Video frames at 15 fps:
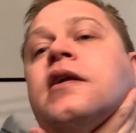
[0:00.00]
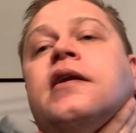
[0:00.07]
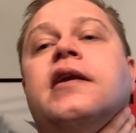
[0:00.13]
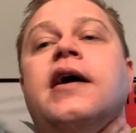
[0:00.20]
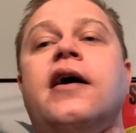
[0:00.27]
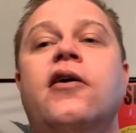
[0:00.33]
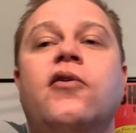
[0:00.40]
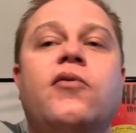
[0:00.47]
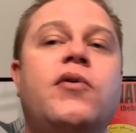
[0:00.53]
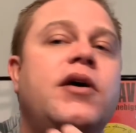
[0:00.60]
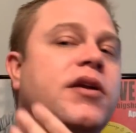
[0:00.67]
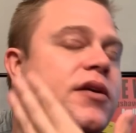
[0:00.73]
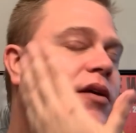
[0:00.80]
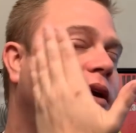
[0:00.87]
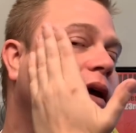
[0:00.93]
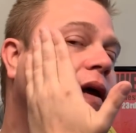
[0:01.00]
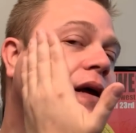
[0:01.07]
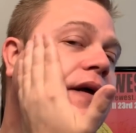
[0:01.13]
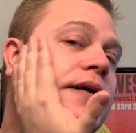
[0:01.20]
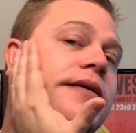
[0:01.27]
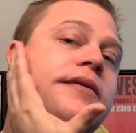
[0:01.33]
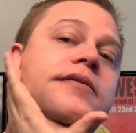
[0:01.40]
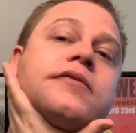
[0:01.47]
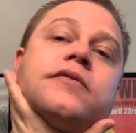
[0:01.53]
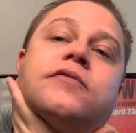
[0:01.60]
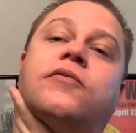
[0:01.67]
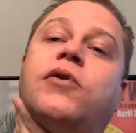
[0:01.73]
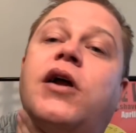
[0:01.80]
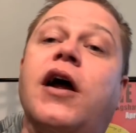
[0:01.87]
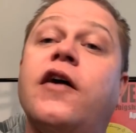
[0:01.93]
Now what you get,
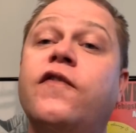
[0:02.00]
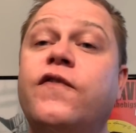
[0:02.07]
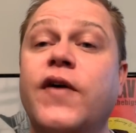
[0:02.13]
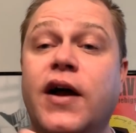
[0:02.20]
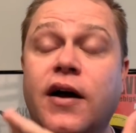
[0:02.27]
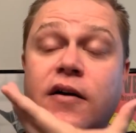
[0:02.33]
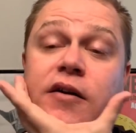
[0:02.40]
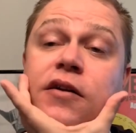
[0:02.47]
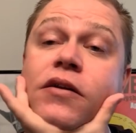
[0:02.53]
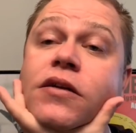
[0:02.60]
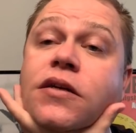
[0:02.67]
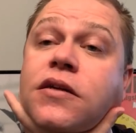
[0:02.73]
what I found,